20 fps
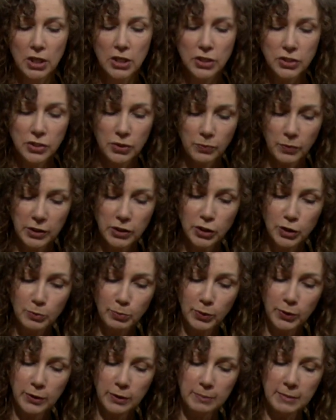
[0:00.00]
So once you
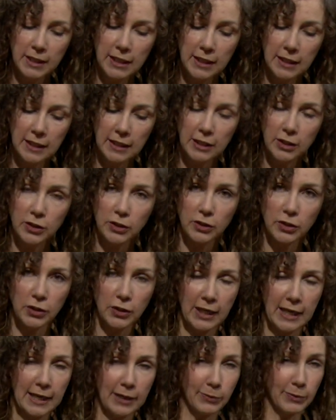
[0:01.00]
put him in and you can't